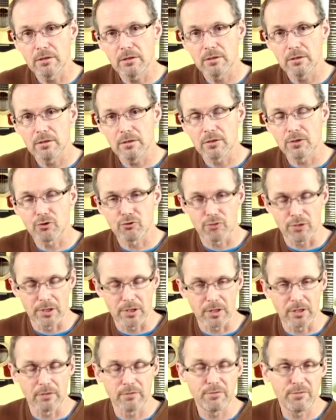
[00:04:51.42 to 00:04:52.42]

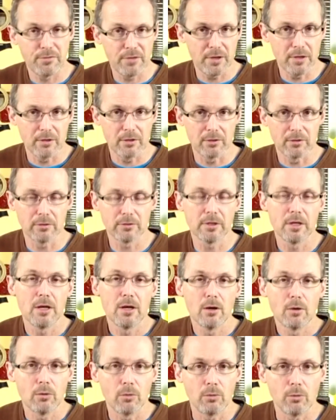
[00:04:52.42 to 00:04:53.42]
string field.
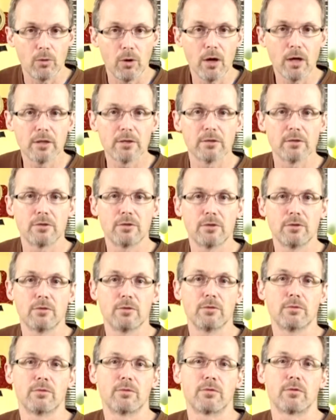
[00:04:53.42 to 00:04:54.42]
1,
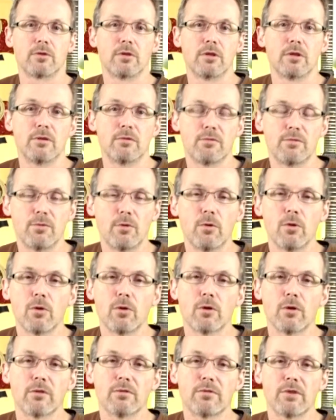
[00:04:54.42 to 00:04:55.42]
2, 3,
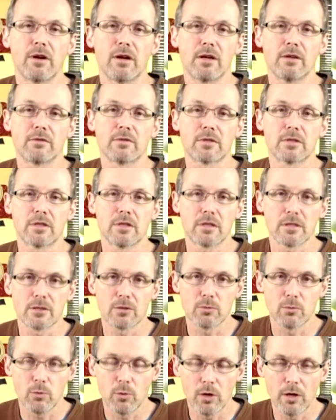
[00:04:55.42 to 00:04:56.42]
4, 5, 6.
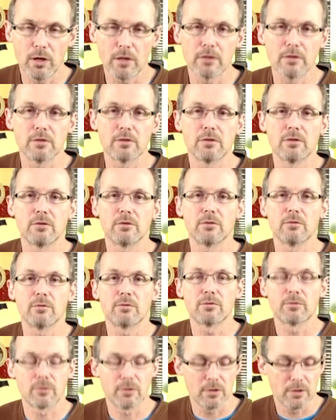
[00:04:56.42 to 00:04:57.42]
1, 2,
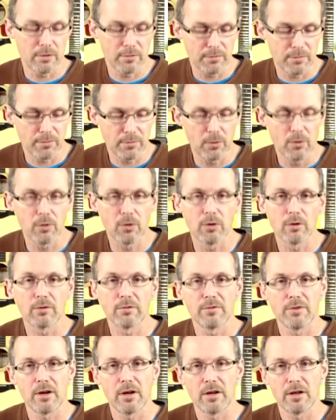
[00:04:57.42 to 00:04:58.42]
3, 4,
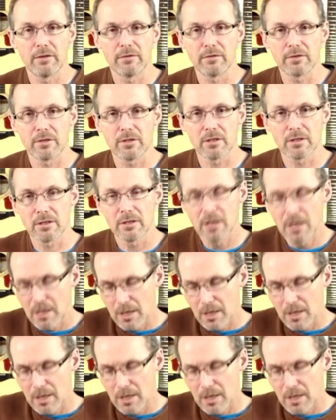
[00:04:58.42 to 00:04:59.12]
5, 6.